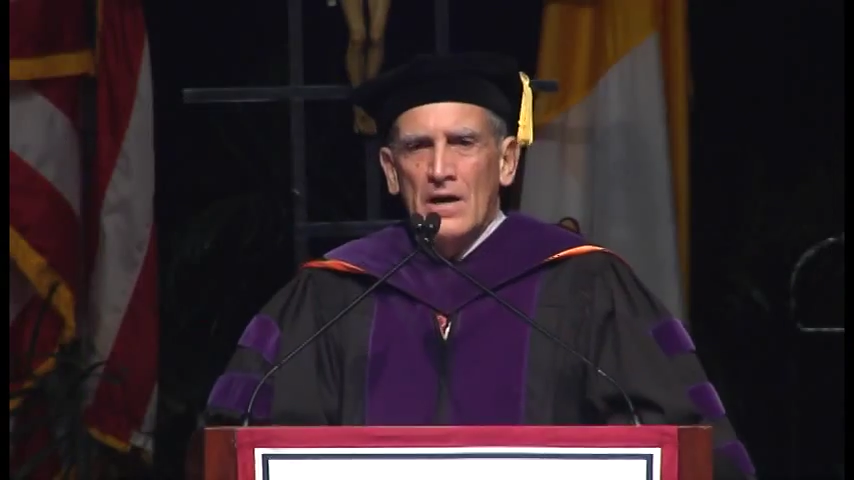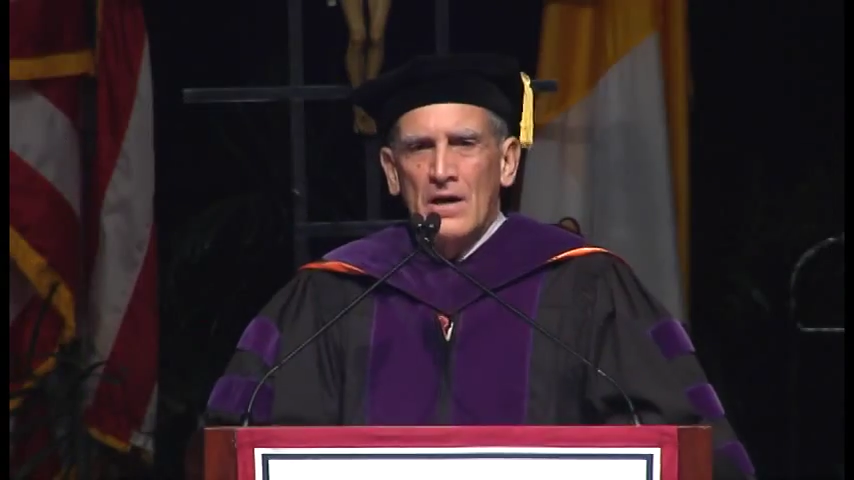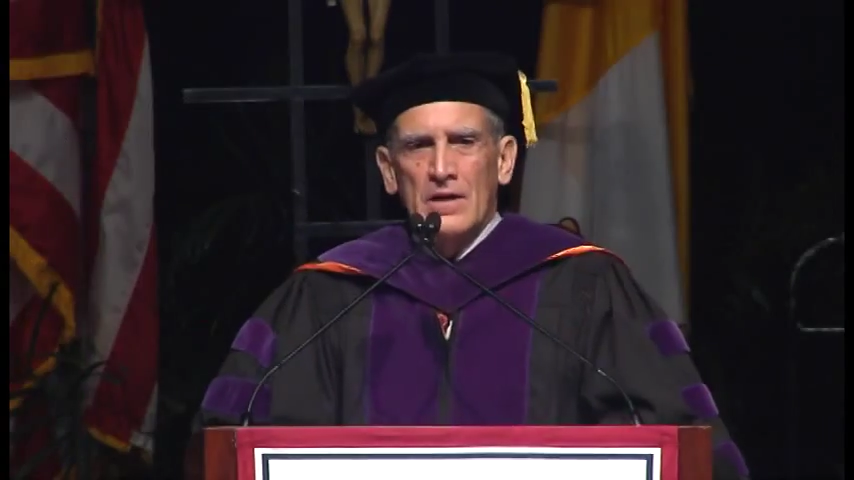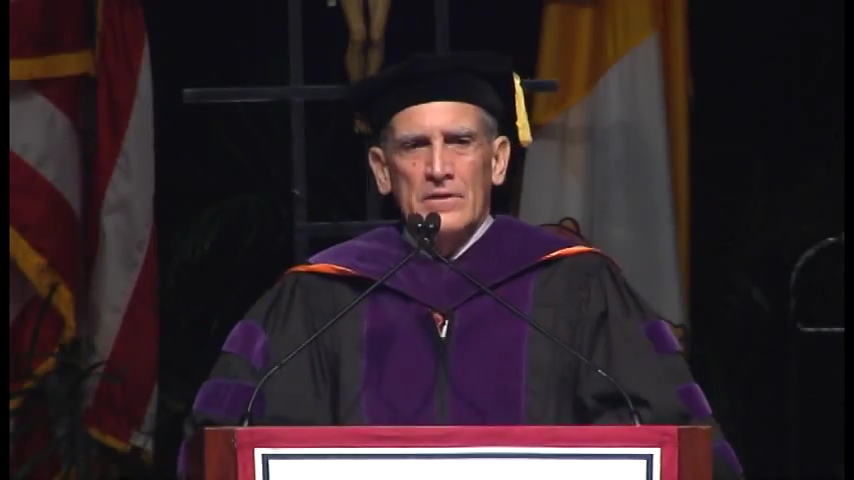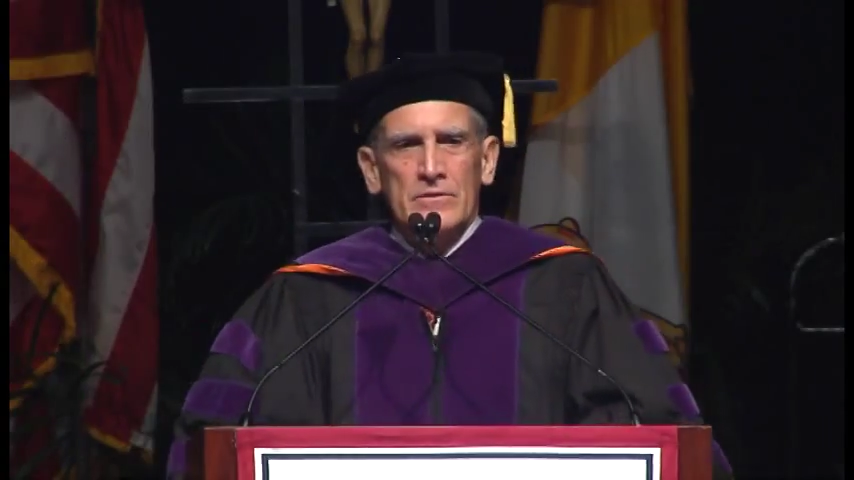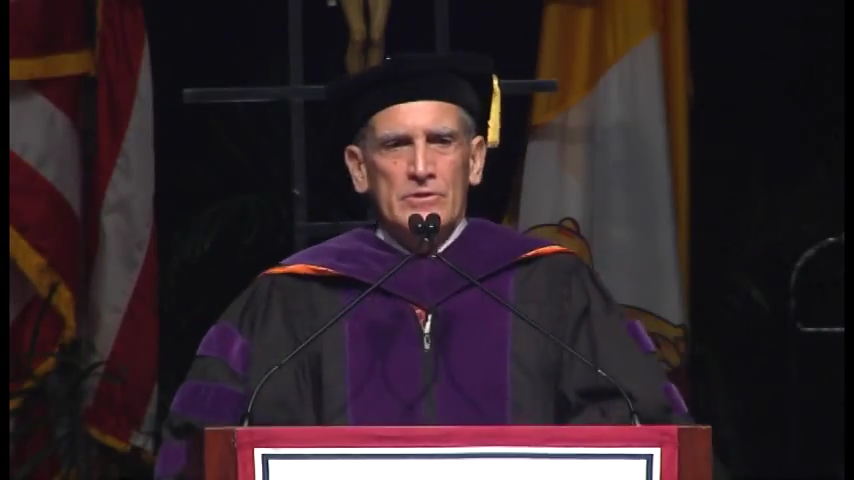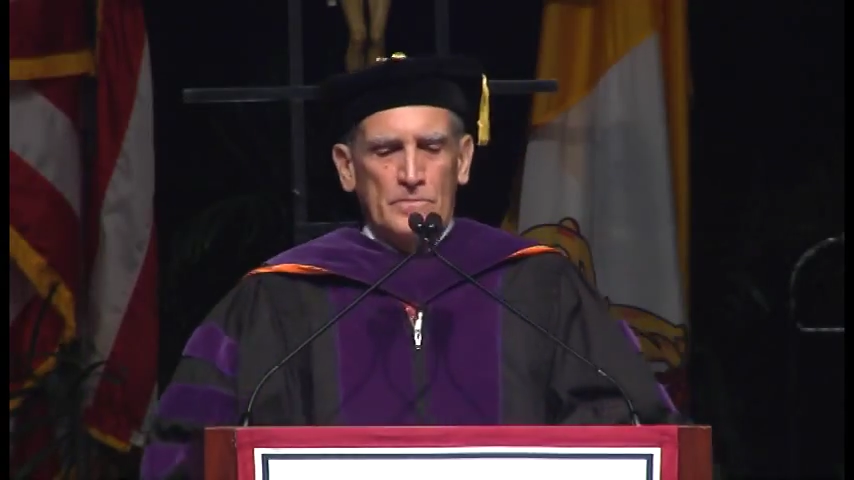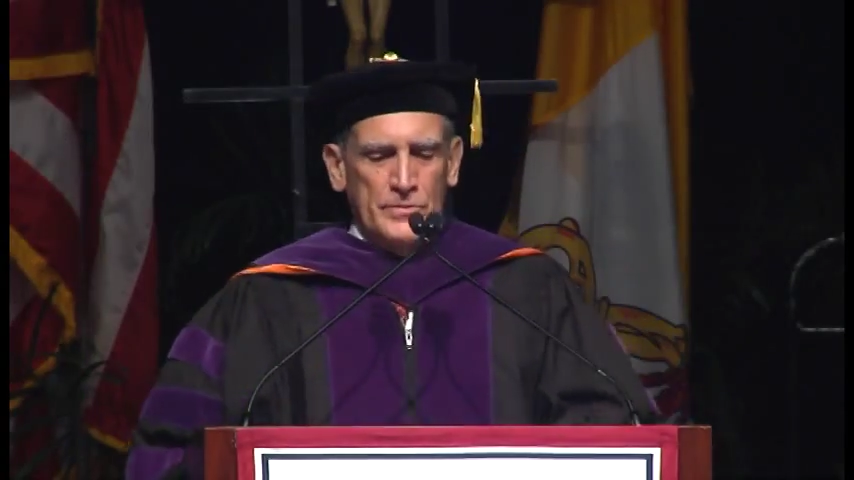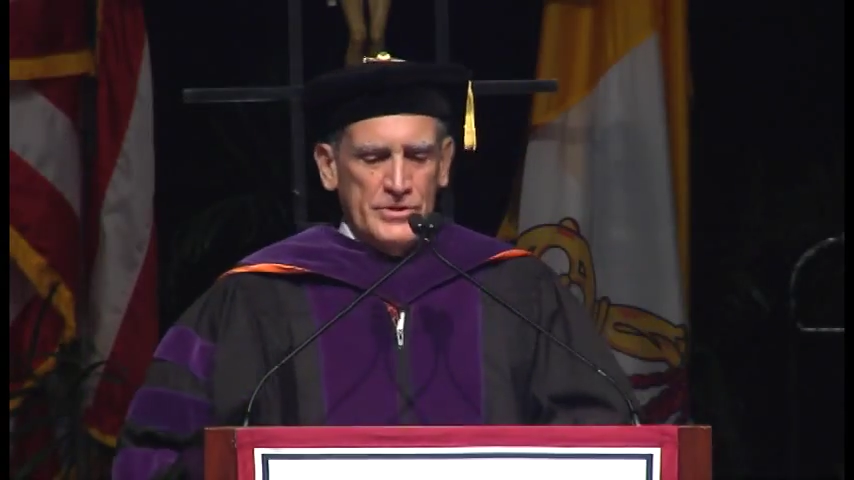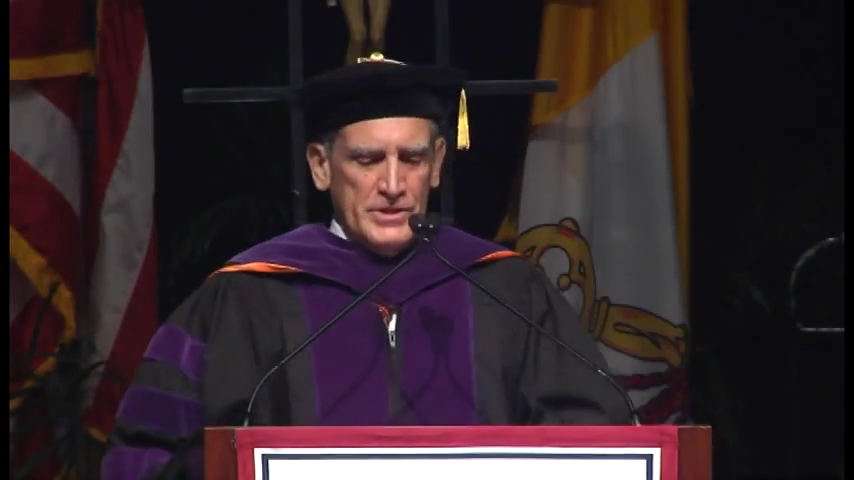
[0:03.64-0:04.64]
honor to
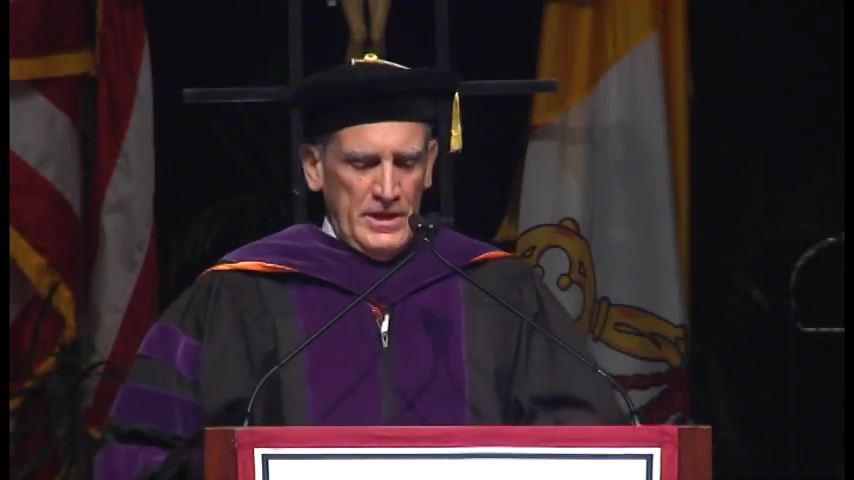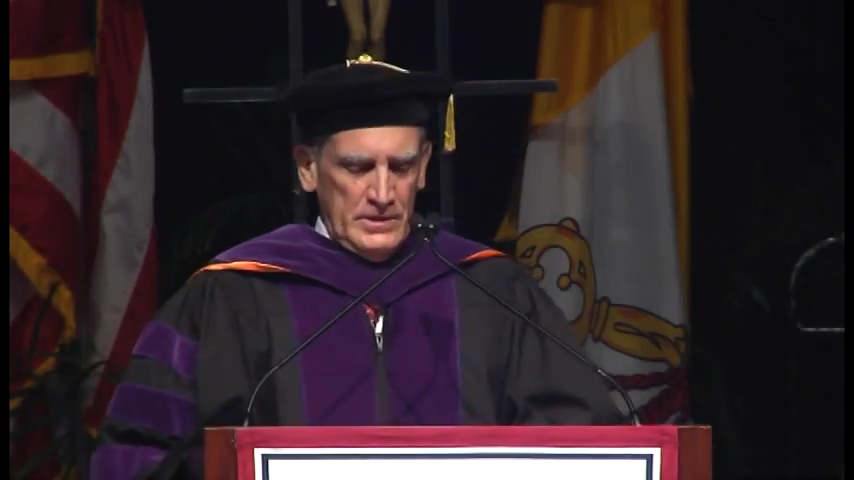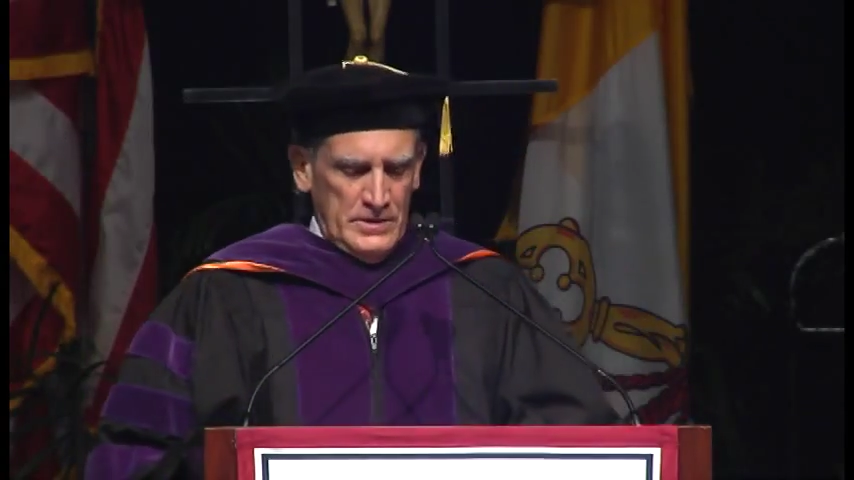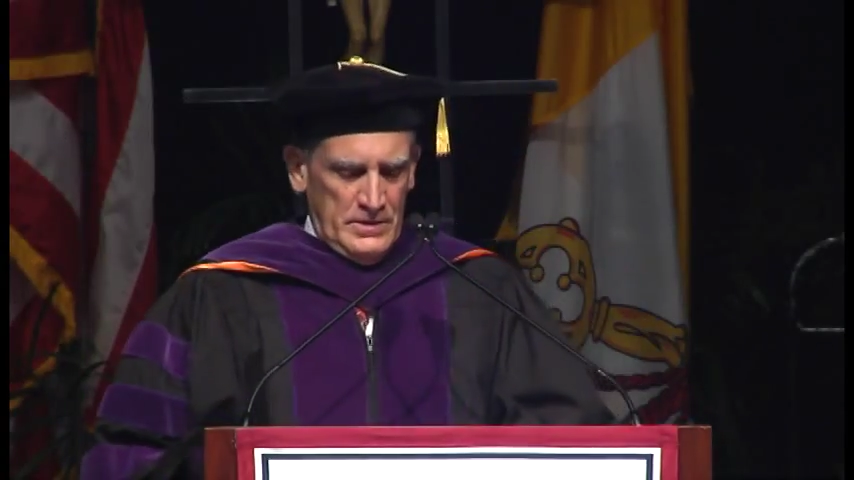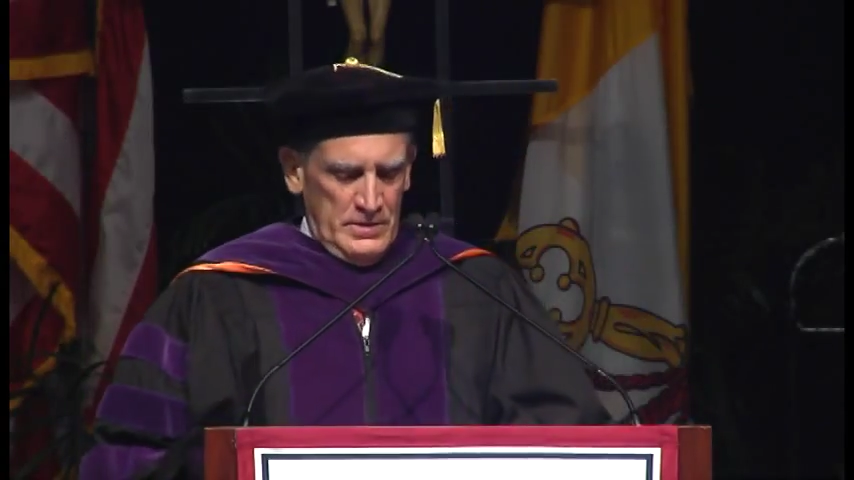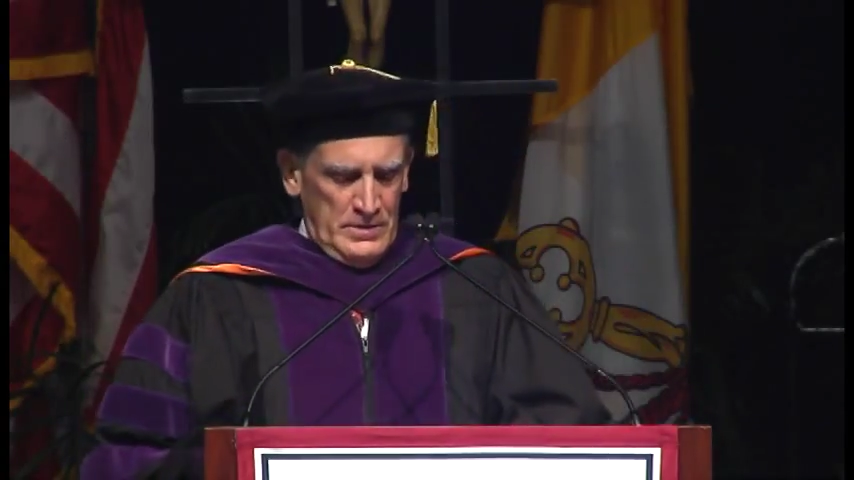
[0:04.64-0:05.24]
present